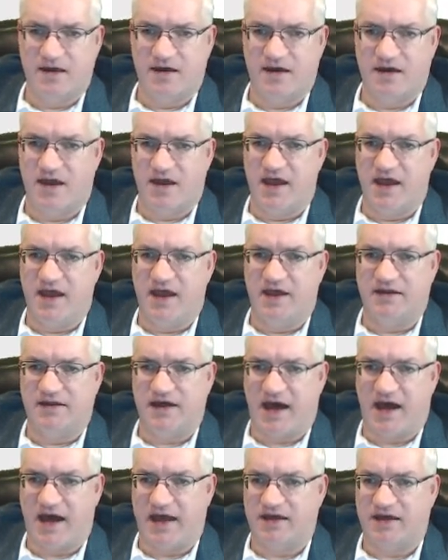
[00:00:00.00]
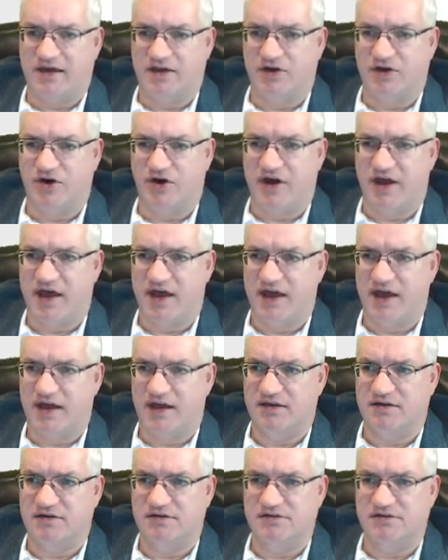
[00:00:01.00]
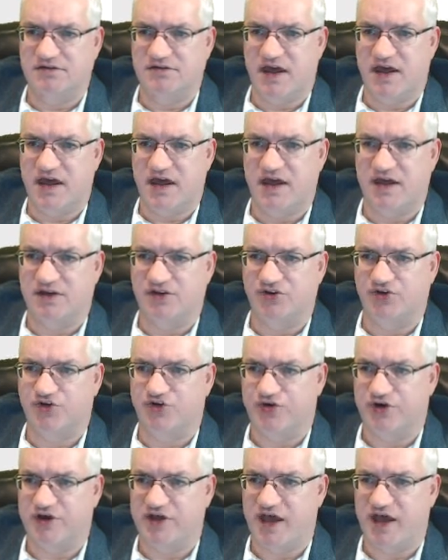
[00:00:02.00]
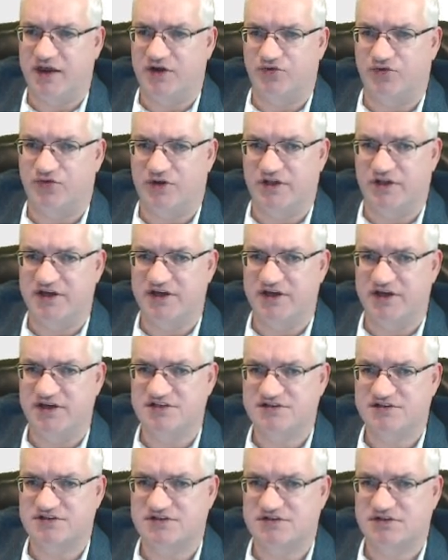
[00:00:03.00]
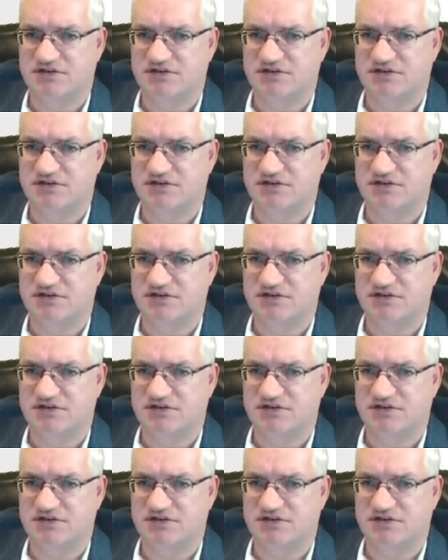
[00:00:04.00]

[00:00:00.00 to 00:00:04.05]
And I can go ahead and create a release.